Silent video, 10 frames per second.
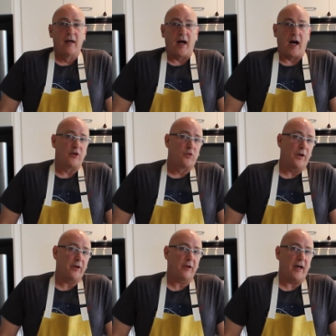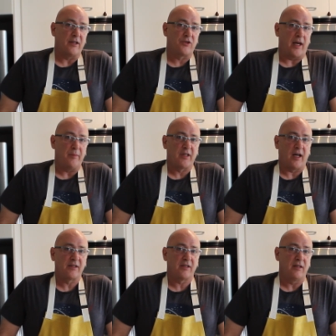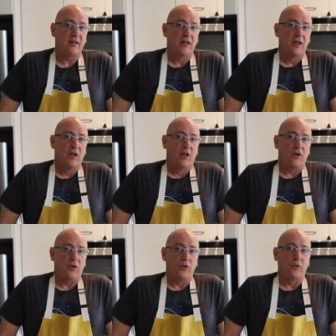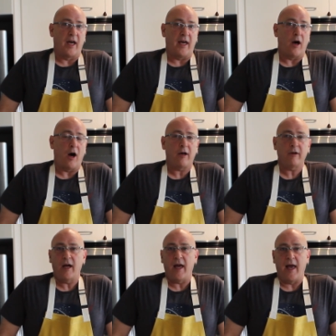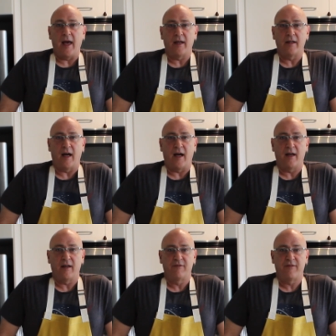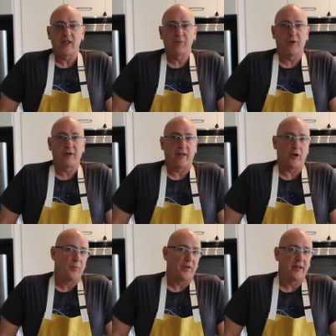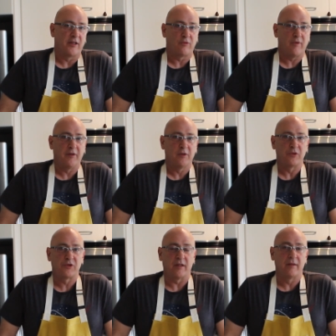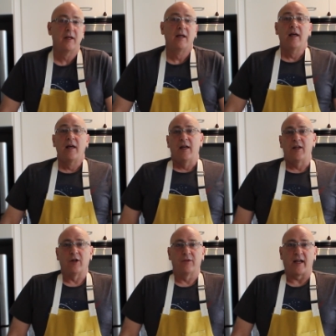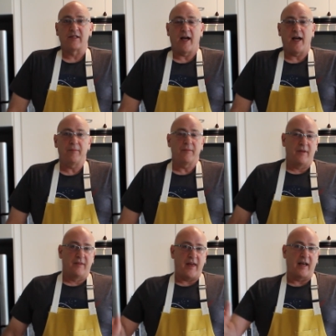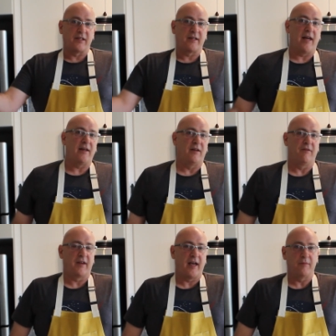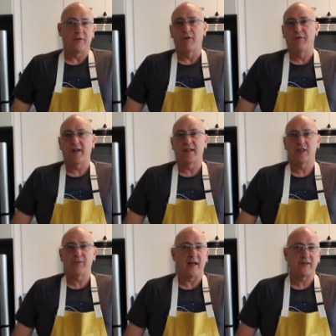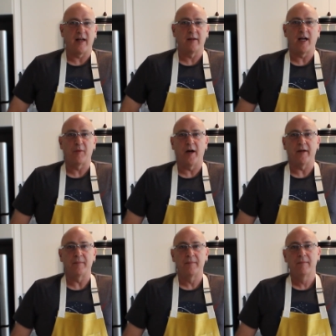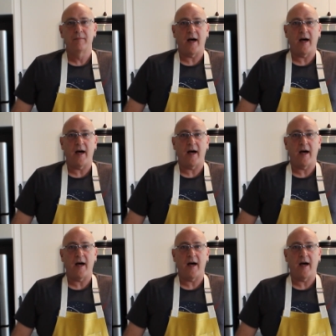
on Twitter at James Hudson UKR, and on Facebook at Urban Kitchen Revolution. Until next time, thanks again, and again, don't forget to smash that like button.